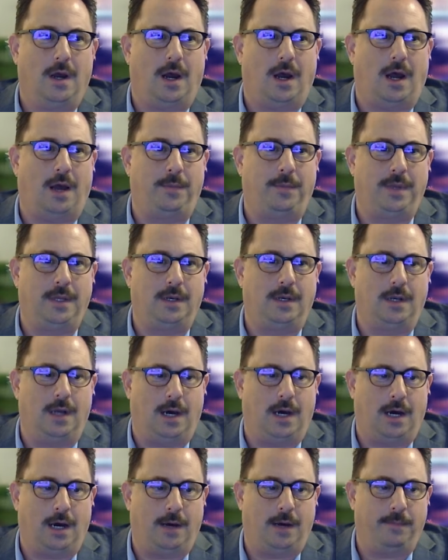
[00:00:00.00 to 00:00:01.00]
I mean,
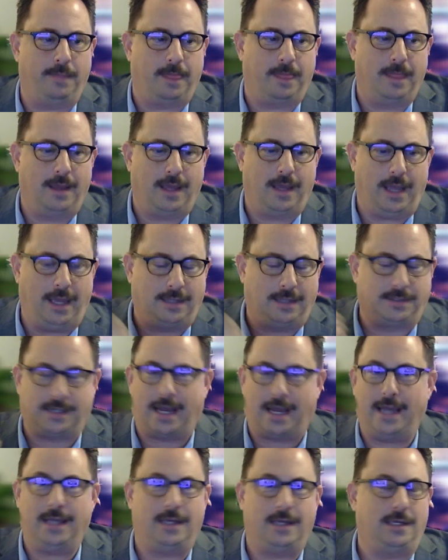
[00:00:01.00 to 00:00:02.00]
um,
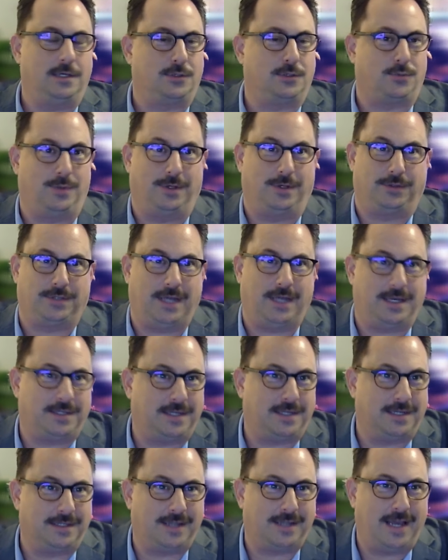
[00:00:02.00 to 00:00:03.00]
anxiety is real. Test
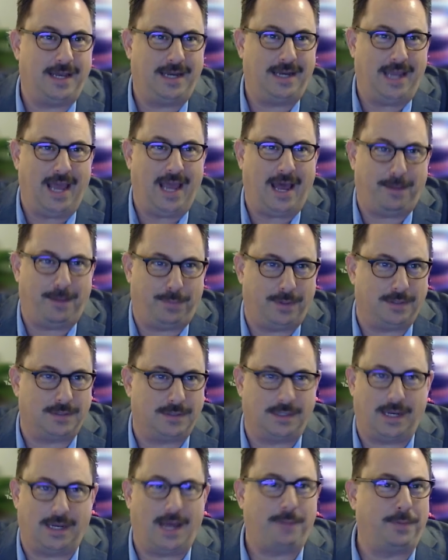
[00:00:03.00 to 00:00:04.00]
anxiety happens.
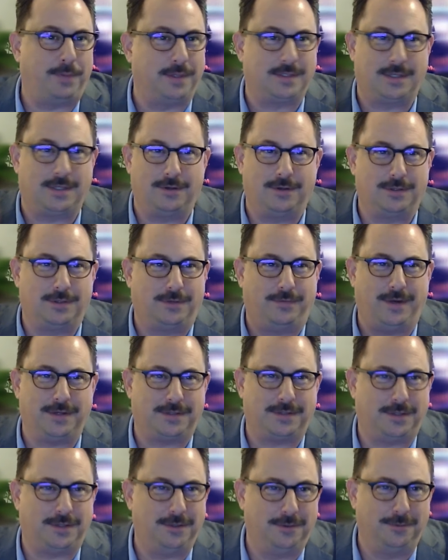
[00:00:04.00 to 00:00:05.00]
It happens to those of
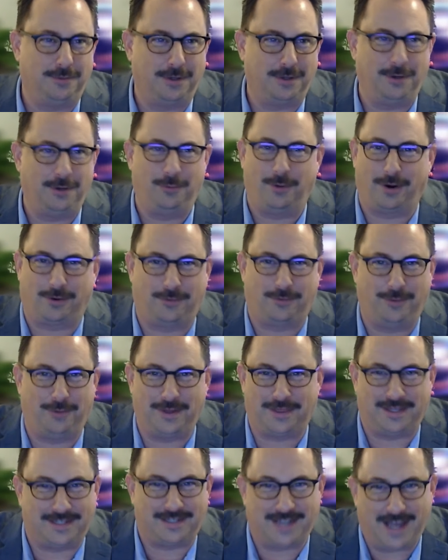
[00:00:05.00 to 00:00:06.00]
us who who work
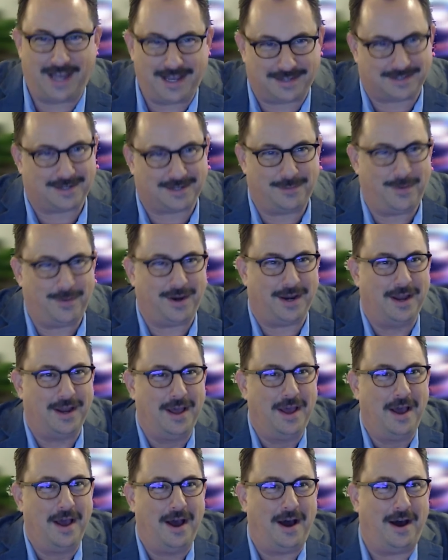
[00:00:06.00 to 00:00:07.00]
with the test. Come on.
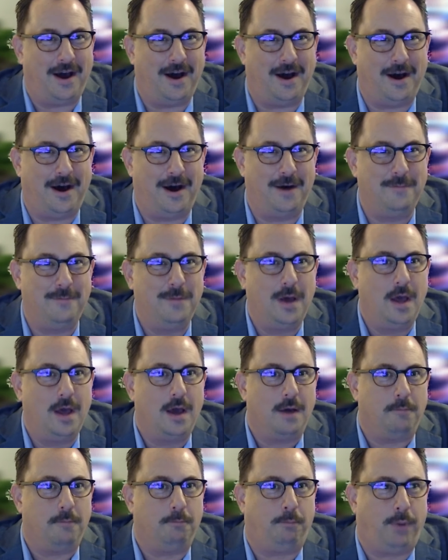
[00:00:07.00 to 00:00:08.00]
Um,
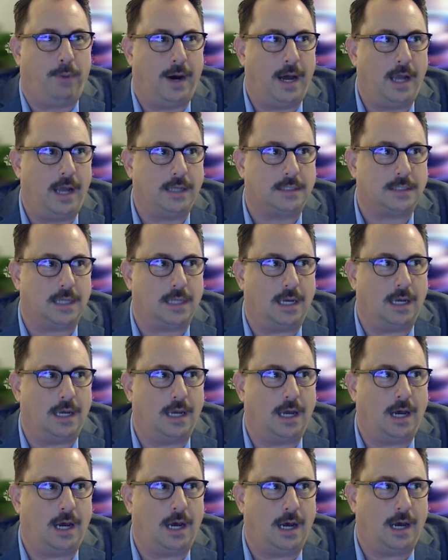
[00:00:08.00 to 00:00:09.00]
but,
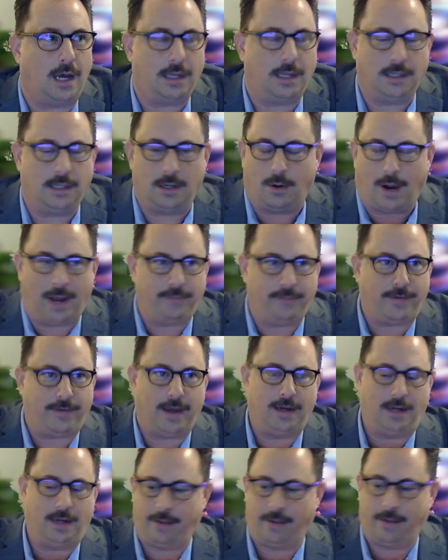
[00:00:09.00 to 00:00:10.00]
uh, you know, I've
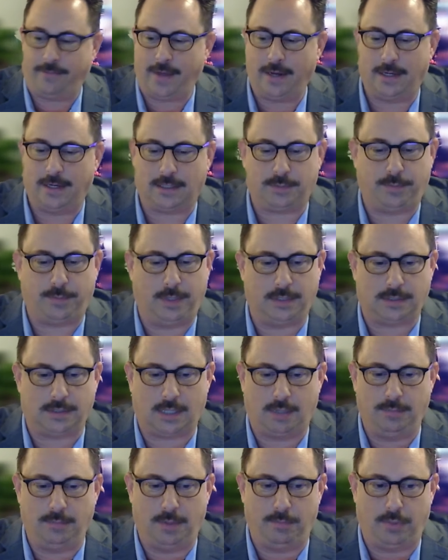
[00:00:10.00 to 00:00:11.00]
had I've had an experience. I
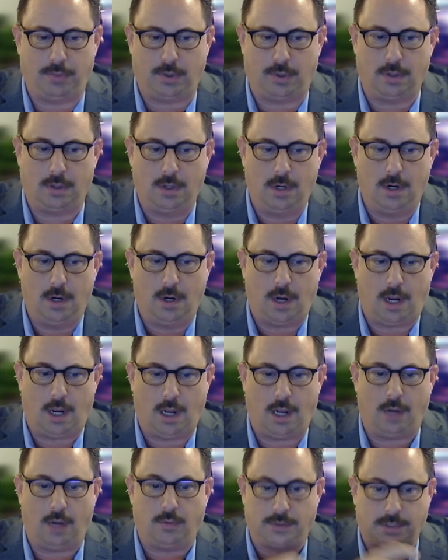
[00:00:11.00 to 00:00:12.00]
remember
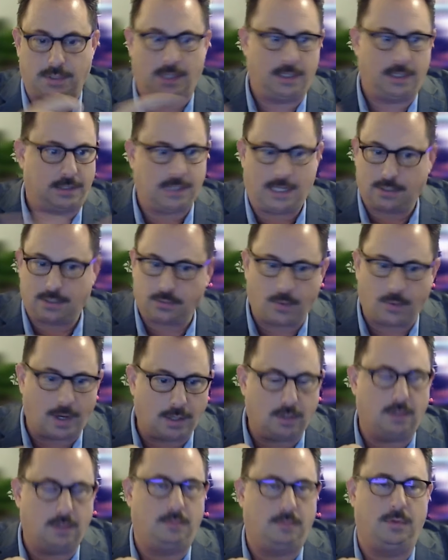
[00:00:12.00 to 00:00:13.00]
uh, it was on the test where I
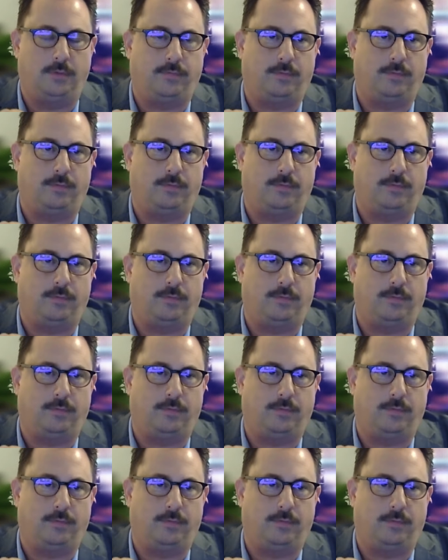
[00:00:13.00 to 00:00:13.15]
could move